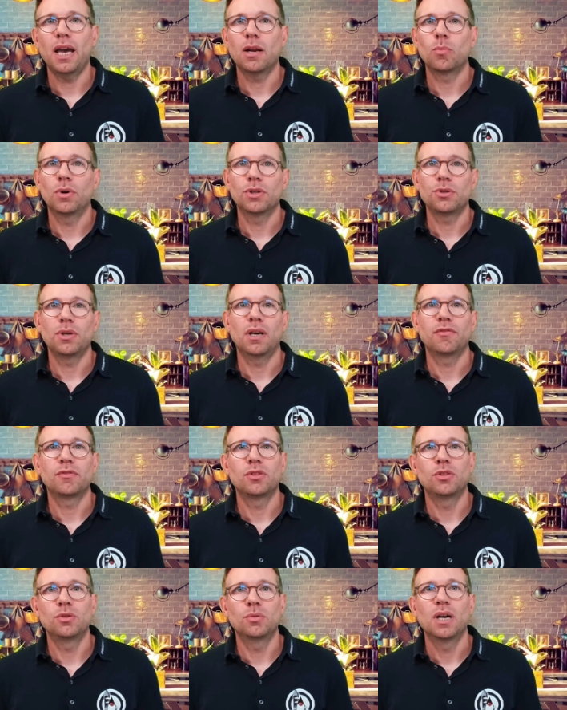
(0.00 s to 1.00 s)
and what you have
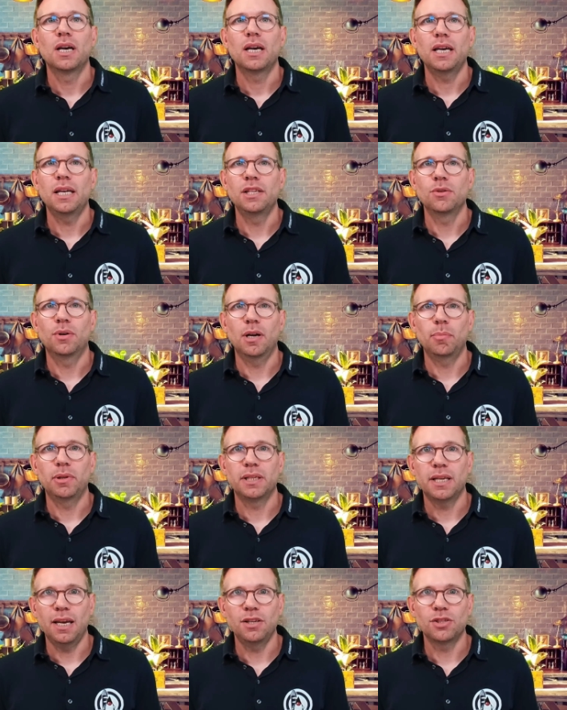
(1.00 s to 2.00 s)
to do in your
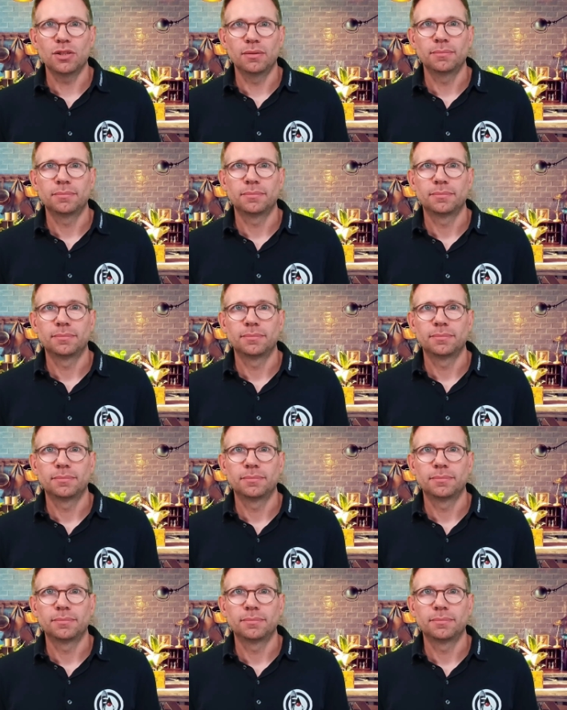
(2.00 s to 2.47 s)
application.